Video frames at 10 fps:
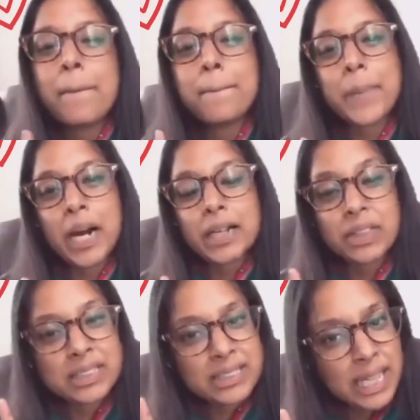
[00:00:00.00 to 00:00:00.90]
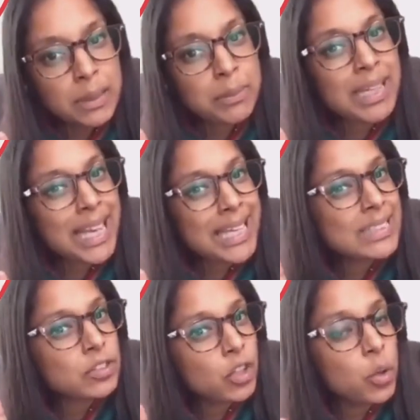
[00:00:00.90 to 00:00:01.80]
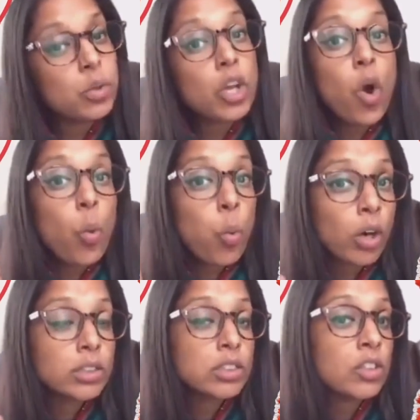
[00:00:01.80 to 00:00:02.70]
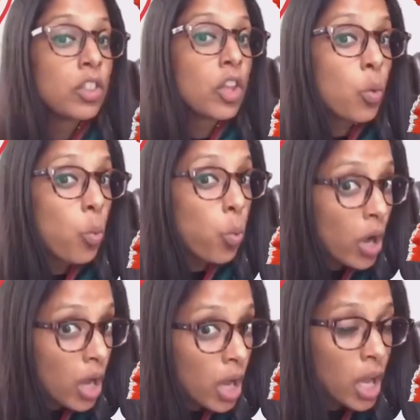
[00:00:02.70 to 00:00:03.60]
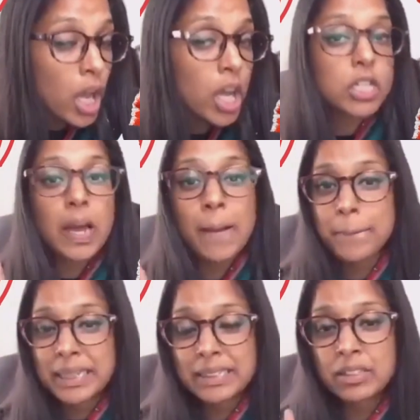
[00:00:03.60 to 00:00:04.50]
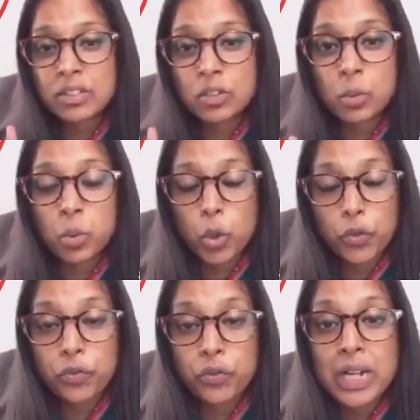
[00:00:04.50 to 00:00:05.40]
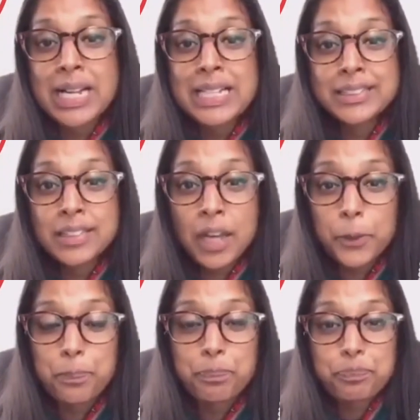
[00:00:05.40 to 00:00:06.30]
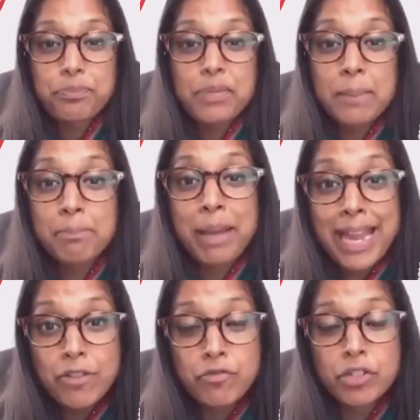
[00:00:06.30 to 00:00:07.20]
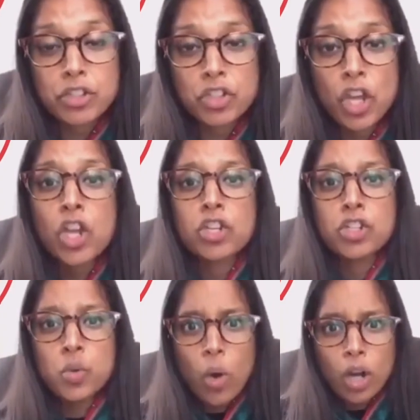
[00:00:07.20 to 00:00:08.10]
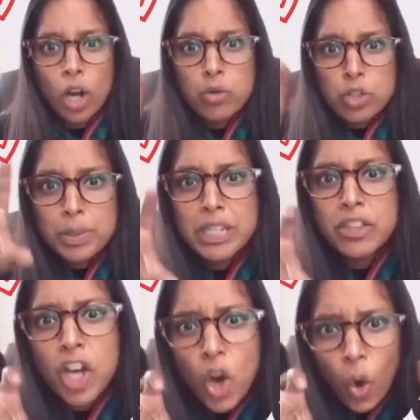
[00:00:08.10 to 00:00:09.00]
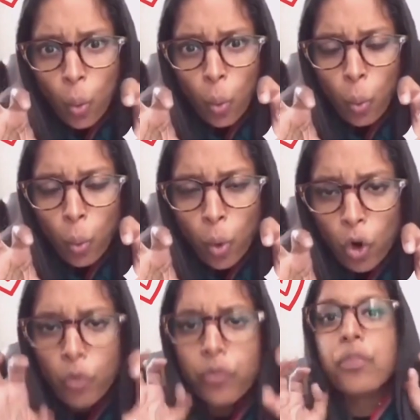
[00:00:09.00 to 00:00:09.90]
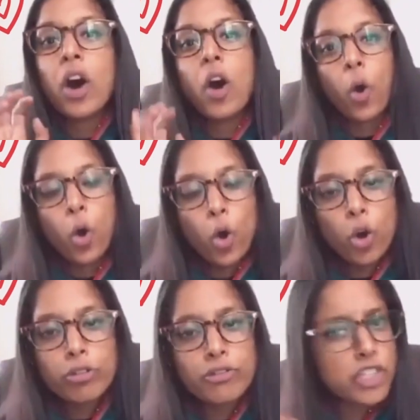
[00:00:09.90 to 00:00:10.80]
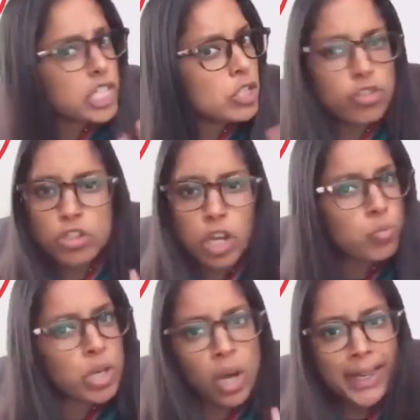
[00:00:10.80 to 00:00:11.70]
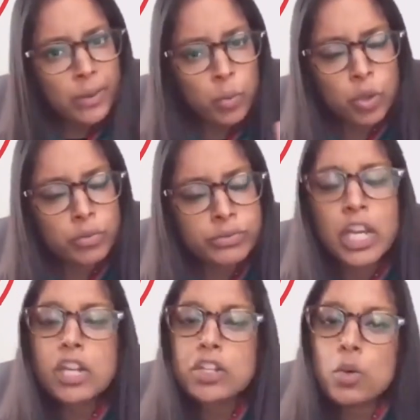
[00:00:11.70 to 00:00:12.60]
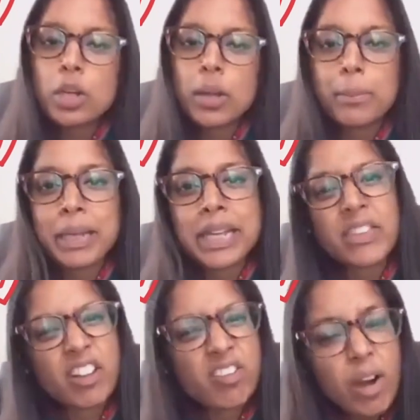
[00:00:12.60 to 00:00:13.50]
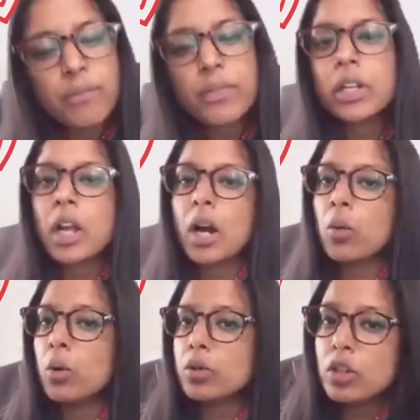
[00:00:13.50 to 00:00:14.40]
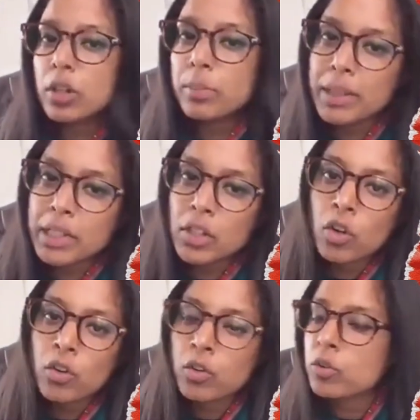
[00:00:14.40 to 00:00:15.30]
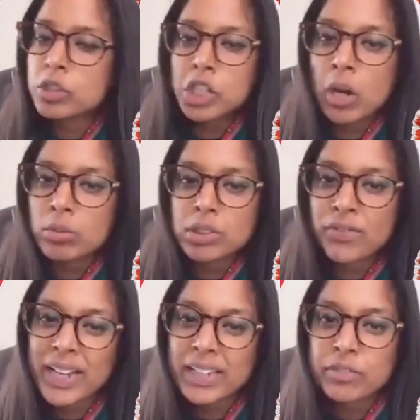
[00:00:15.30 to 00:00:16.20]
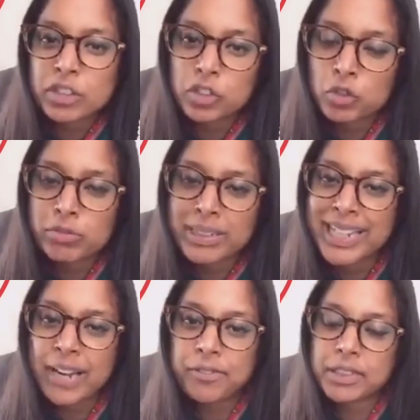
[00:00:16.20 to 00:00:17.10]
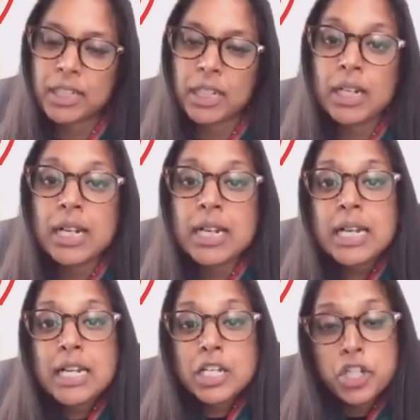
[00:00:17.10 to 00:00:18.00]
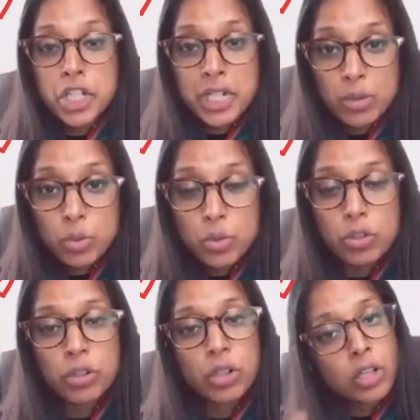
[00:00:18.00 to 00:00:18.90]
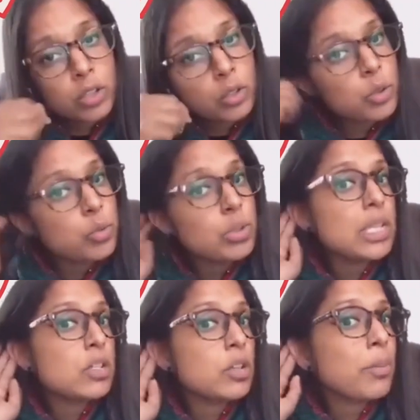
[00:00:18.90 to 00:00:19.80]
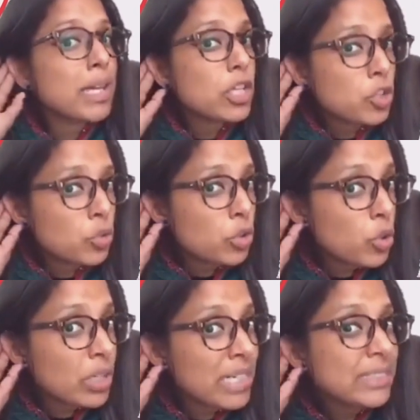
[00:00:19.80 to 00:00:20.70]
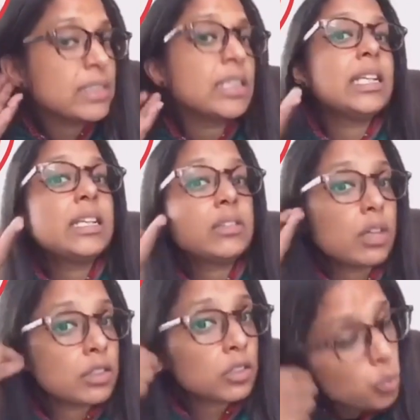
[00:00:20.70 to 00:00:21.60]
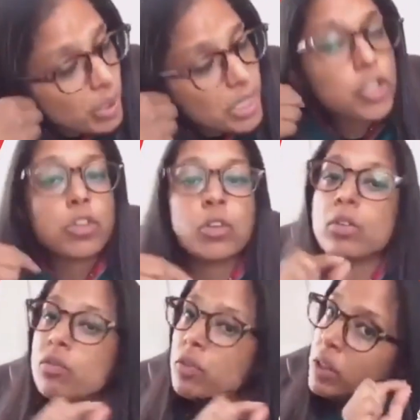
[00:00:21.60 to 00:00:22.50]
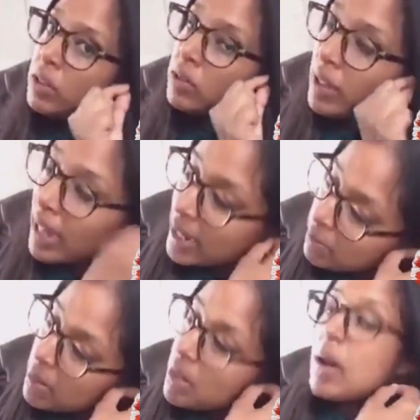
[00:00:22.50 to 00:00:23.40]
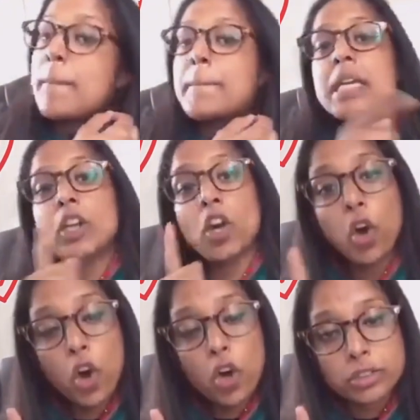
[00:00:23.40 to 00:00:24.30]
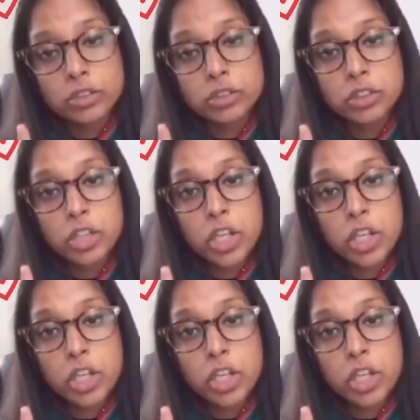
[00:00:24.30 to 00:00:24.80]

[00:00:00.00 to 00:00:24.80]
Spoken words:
But this game again is called What's the Word, Mr. Wolf? So, parents, you are going to be the wolf. Or if your children don't like wolves, you can be the Gruffalo, or you could be your child's favourite story character. Children, you need to make sure your listening ears are switched on for this game, because